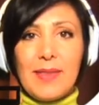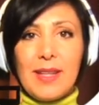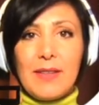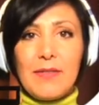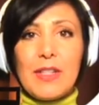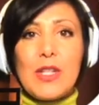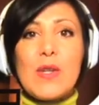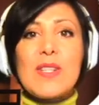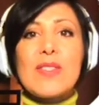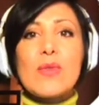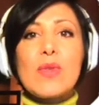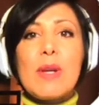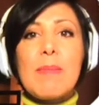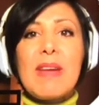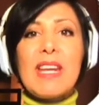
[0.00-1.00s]
Video
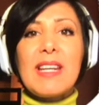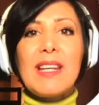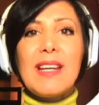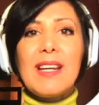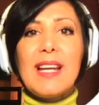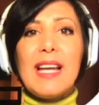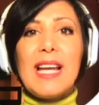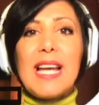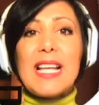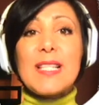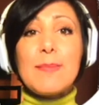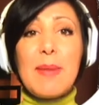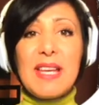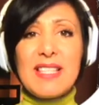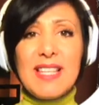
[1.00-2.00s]
streaming is
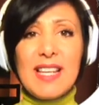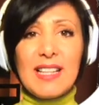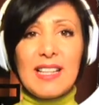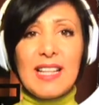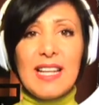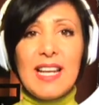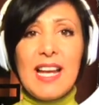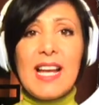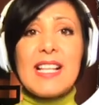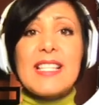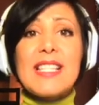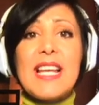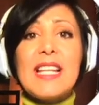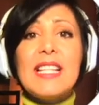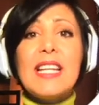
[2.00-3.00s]
basically
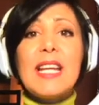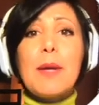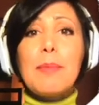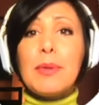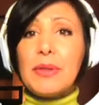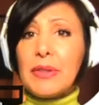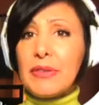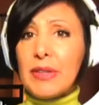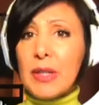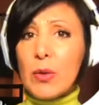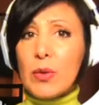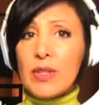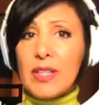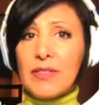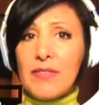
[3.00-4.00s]
sending a
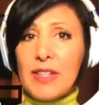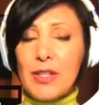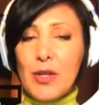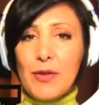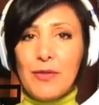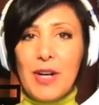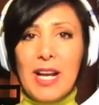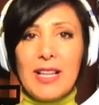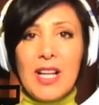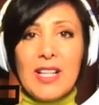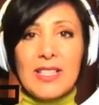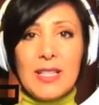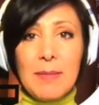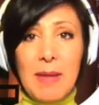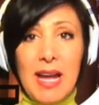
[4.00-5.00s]
pre-recorded video file on
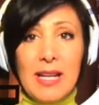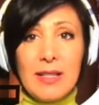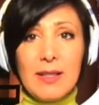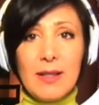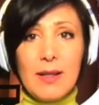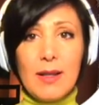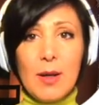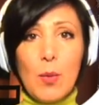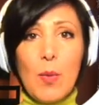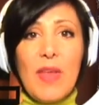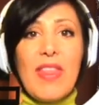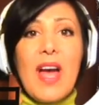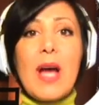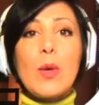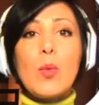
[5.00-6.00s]
demand
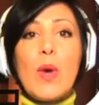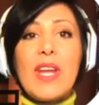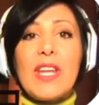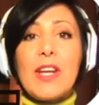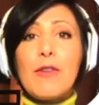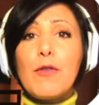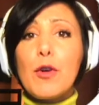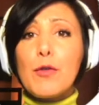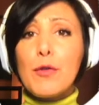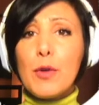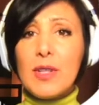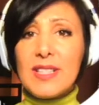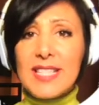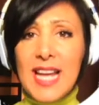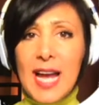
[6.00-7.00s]
without waiting for
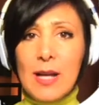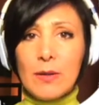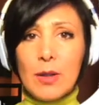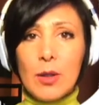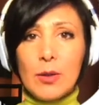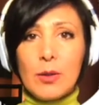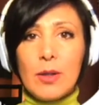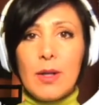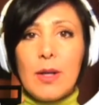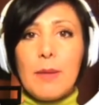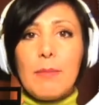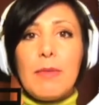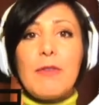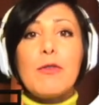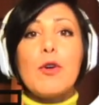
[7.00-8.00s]
full download
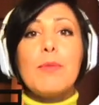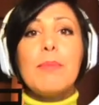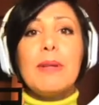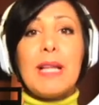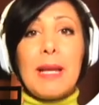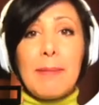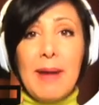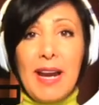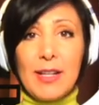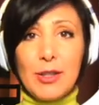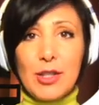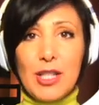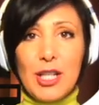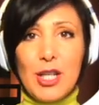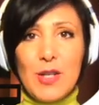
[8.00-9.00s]
before playback to
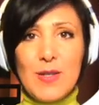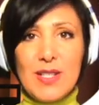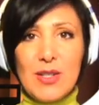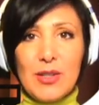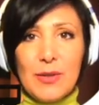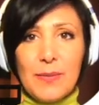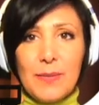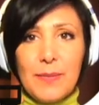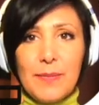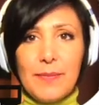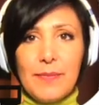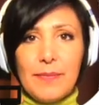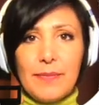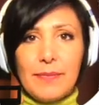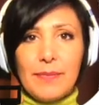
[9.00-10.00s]
the user.
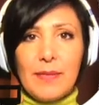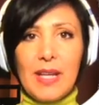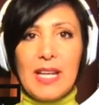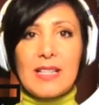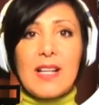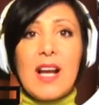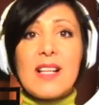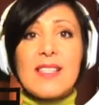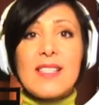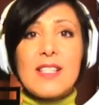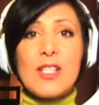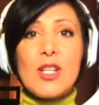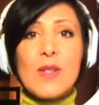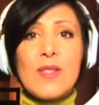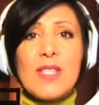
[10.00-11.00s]
It
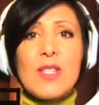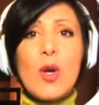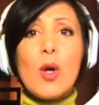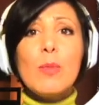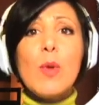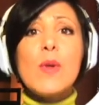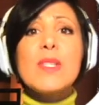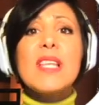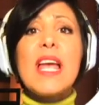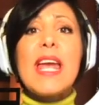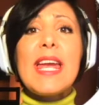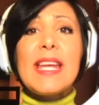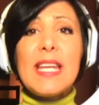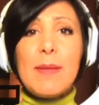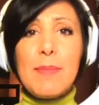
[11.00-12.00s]
constitutes almost
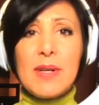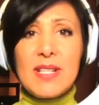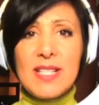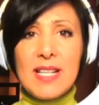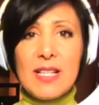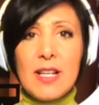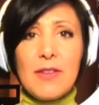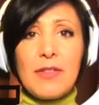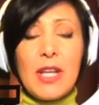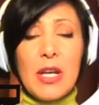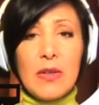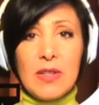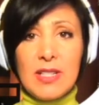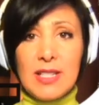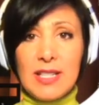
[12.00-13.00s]
80% of
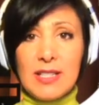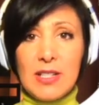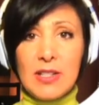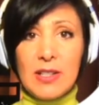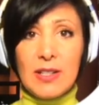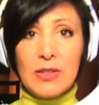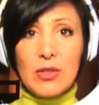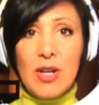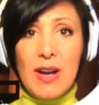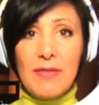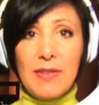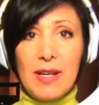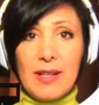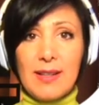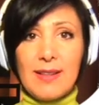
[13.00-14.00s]
current internet
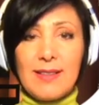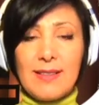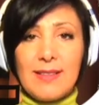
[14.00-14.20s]
traffic.